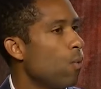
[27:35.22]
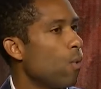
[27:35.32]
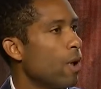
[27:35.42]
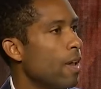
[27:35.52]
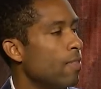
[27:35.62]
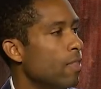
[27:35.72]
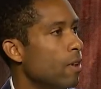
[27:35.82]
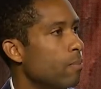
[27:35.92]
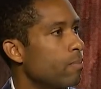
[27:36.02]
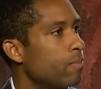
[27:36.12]
in the
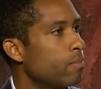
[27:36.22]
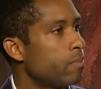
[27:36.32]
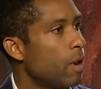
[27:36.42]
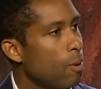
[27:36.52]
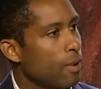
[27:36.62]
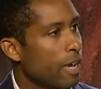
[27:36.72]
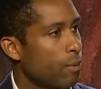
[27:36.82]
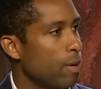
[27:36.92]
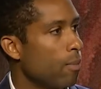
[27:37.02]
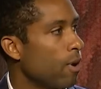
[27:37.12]
public
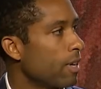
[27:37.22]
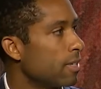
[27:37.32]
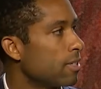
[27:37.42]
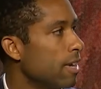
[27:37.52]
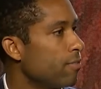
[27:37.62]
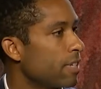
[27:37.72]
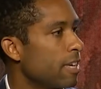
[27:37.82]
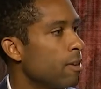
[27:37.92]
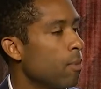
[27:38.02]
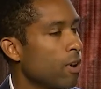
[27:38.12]
equity markets and fixed
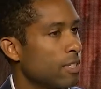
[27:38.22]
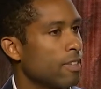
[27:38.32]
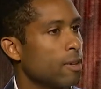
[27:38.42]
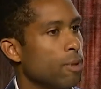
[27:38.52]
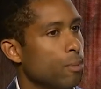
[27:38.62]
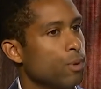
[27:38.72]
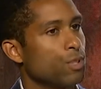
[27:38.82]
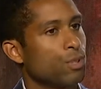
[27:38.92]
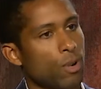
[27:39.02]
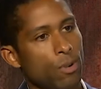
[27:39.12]
income markets, I think people are
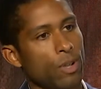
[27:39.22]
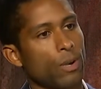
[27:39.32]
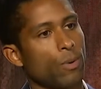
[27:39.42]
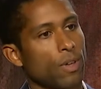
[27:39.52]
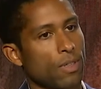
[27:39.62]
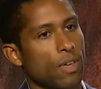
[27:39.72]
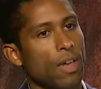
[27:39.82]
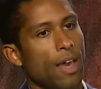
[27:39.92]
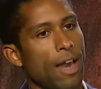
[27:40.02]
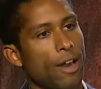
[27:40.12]
struggling with
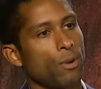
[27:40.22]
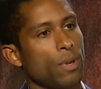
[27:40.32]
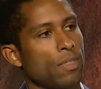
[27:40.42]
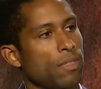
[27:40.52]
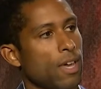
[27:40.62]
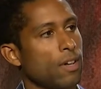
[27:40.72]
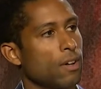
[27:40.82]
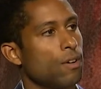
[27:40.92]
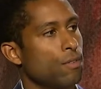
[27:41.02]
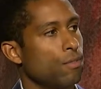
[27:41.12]
how do we think
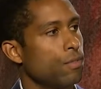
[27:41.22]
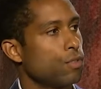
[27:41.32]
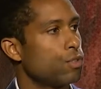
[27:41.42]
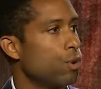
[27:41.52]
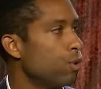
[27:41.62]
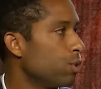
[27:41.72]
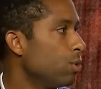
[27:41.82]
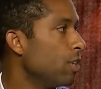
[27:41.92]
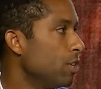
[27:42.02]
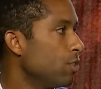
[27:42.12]
of
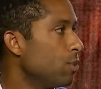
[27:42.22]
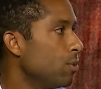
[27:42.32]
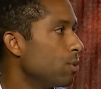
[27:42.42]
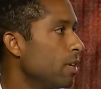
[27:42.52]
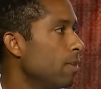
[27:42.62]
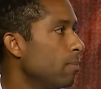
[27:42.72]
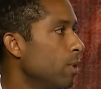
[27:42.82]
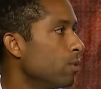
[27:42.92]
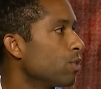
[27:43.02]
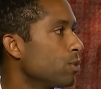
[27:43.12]
social issues and
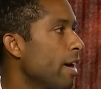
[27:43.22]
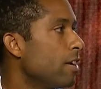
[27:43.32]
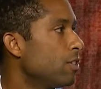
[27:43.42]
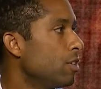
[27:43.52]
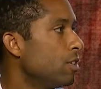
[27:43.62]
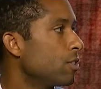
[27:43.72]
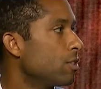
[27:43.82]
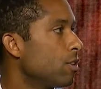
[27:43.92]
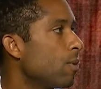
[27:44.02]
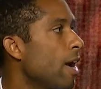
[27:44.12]
build strategies
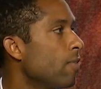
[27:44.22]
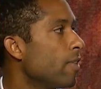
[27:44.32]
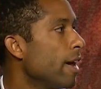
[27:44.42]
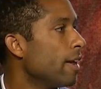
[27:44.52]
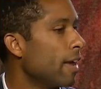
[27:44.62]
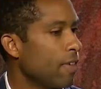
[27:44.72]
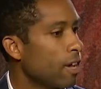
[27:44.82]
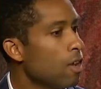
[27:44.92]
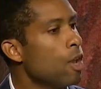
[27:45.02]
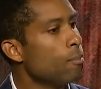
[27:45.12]
around that. I think
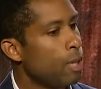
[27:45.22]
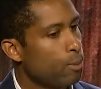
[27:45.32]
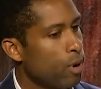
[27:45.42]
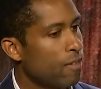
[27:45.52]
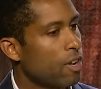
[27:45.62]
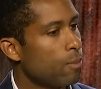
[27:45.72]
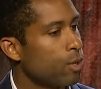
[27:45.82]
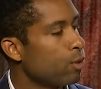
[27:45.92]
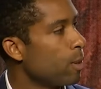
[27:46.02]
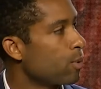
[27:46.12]
people have come to
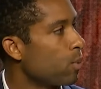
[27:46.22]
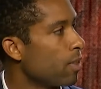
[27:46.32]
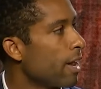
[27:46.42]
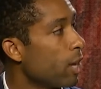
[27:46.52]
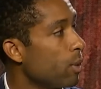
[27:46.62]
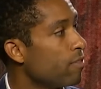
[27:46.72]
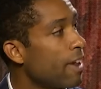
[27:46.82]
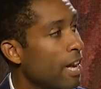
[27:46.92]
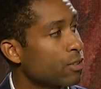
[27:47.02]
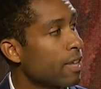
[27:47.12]
grips with how do we
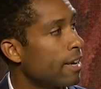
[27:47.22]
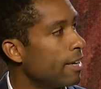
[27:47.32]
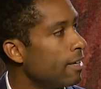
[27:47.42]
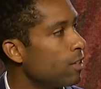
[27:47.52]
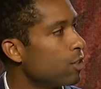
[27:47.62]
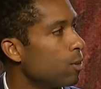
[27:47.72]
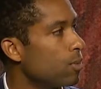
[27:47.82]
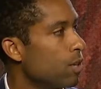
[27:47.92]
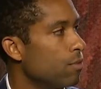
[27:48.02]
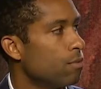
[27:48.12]
factor that in
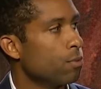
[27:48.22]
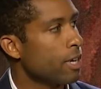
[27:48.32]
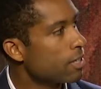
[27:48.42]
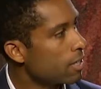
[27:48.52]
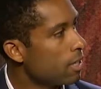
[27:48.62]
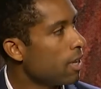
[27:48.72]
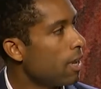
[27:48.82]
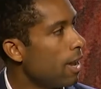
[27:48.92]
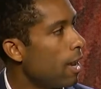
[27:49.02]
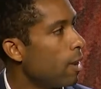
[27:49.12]
terms of risk
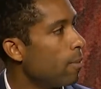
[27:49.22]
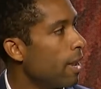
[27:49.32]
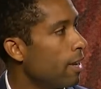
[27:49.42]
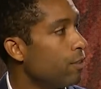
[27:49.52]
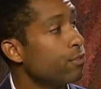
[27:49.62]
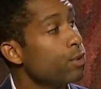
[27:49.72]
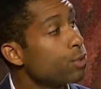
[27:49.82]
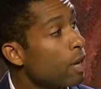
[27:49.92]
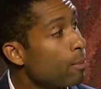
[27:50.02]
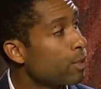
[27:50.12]
and
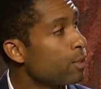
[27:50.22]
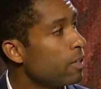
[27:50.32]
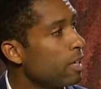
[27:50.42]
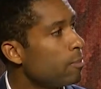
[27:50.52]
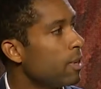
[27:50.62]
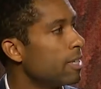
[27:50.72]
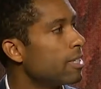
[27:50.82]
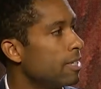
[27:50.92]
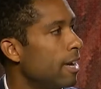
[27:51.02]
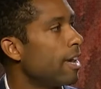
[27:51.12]
future opportunity, but
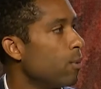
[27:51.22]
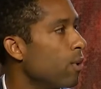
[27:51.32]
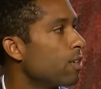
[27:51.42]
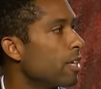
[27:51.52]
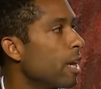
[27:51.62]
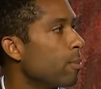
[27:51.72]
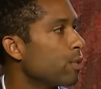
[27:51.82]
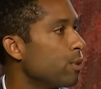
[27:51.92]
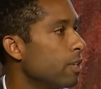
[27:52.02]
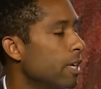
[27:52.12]
today, where's that
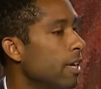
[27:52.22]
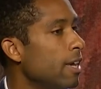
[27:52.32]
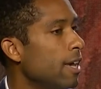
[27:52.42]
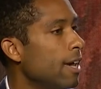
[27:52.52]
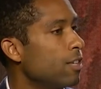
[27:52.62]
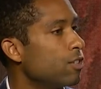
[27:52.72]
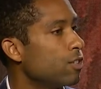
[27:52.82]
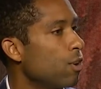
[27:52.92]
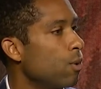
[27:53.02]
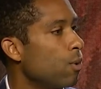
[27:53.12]
opportunity? And
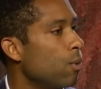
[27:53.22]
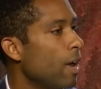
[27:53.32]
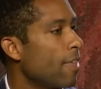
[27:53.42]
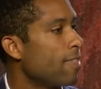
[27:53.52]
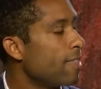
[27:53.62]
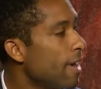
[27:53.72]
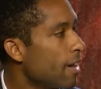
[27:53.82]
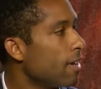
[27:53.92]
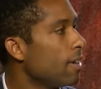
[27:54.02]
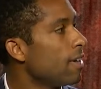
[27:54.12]
so I
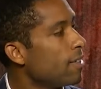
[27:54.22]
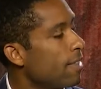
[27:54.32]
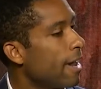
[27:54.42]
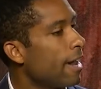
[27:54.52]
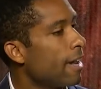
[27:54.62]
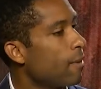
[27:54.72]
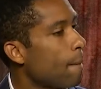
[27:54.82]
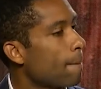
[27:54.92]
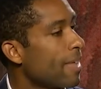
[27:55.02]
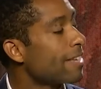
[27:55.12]
think that
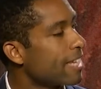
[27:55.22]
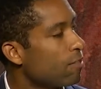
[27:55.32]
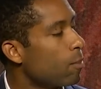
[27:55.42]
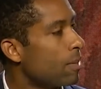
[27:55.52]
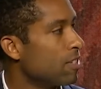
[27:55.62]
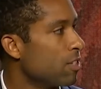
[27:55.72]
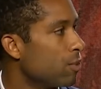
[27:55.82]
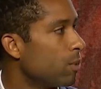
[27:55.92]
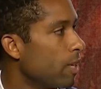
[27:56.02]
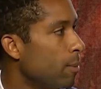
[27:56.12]
side of our business is
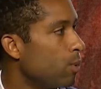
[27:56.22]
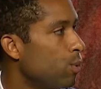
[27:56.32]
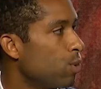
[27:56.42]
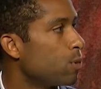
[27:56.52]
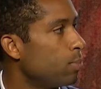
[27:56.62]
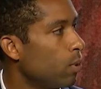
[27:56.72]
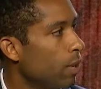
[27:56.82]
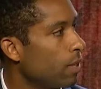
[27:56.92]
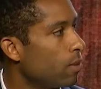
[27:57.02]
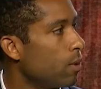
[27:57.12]
really able to
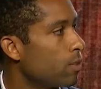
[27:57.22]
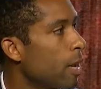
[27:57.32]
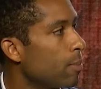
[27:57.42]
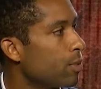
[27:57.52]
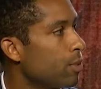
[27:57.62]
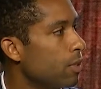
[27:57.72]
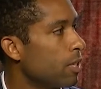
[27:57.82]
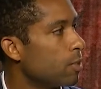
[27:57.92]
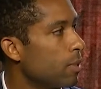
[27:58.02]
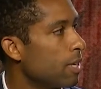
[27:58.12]
exploit those
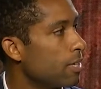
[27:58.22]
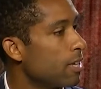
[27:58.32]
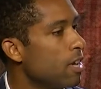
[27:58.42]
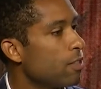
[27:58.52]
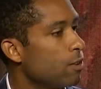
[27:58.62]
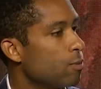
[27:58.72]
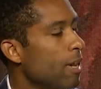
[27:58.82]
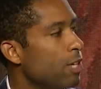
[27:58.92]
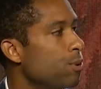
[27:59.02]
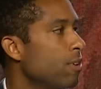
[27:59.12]
opportunities because there's
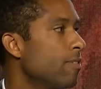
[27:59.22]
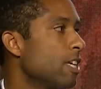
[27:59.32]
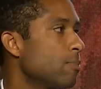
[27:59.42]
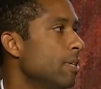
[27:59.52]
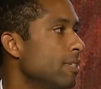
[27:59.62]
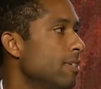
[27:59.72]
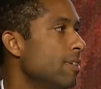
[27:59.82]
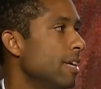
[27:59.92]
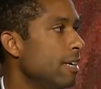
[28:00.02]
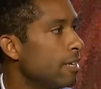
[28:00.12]
major investments
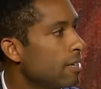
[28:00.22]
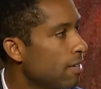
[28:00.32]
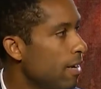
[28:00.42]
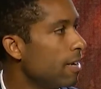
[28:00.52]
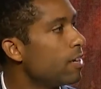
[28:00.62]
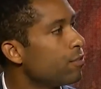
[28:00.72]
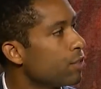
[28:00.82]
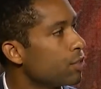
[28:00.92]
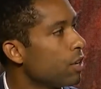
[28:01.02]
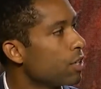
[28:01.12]
needed in
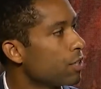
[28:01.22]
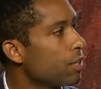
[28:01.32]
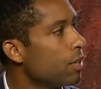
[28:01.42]
infrastructure